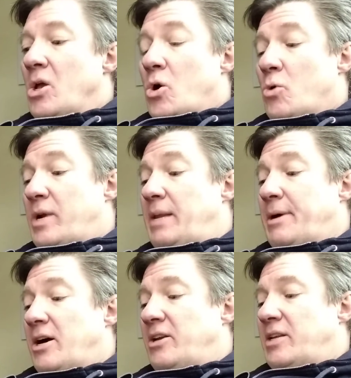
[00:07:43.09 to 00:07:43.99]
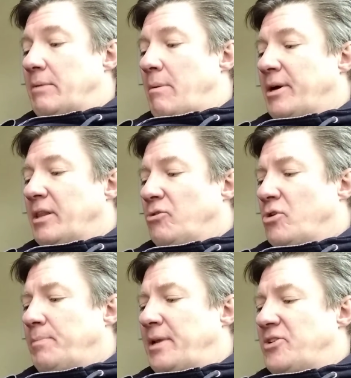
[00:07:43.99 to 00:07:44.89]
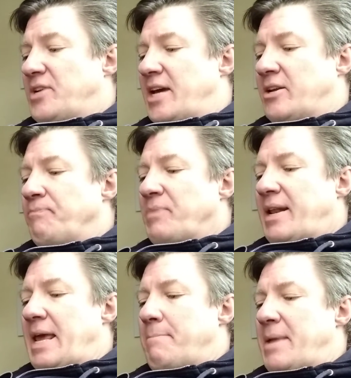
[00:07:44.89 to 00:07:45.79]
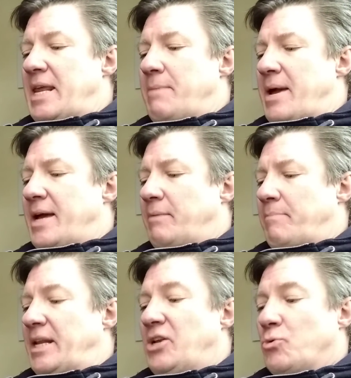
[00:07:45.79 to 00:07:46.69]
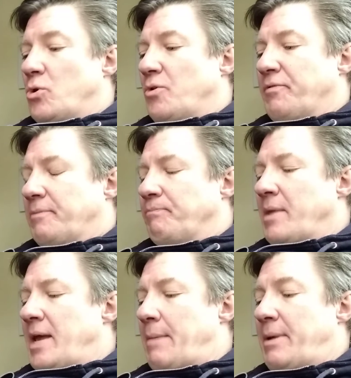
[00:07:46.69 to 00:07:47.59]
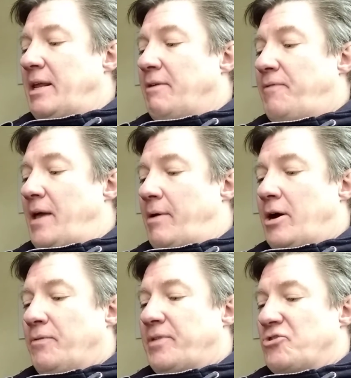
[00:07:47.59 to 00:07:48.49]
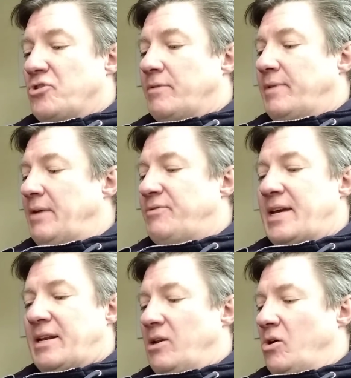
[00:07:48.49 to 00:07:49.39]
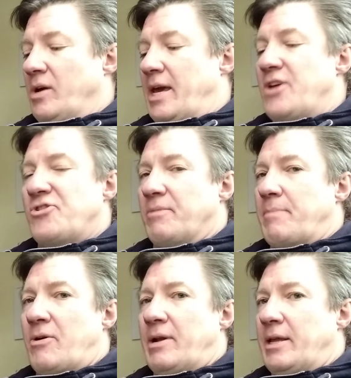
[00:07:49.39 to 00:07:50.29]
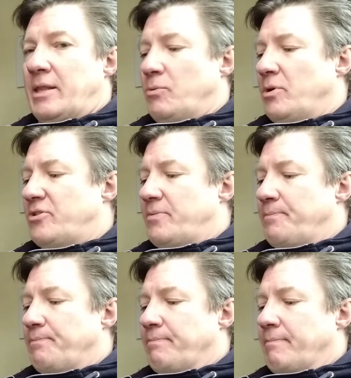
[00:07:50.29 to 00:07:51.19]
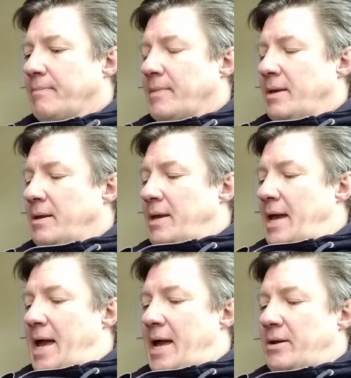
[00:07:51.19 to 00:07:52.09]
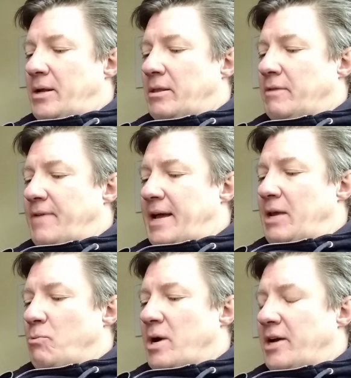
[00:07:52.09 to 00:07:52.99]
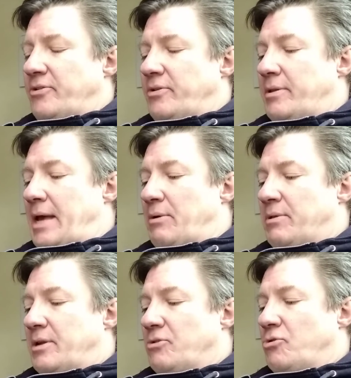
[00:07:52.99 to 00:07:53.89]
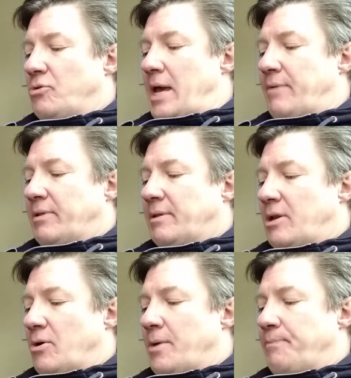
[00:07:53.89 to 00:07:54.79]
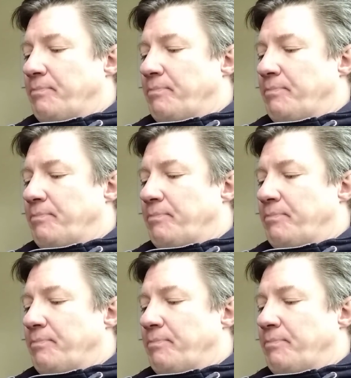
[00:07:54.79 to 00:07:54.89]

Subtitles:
Already behind him, among the goblin dead, lay many men and many dwarves, and many a fair elf that should have lived yet long ages merrily in the wood. And as the valley widened, his outset grew ever slower.